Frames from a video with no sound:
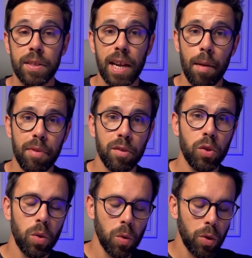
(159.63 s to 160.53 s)
chapter
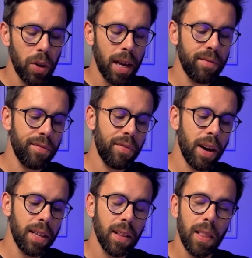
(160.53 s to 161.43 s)
2, you can
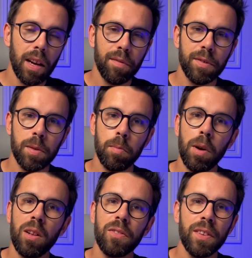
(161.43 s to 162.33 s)
find a lot of
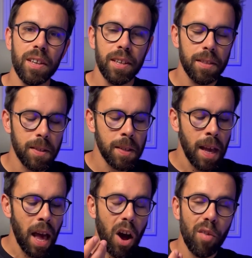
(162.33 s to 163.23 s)
small nuggets
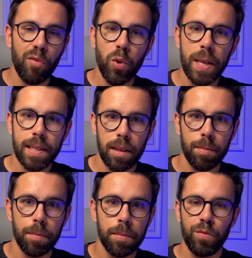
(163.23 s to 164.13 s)
of wisdom.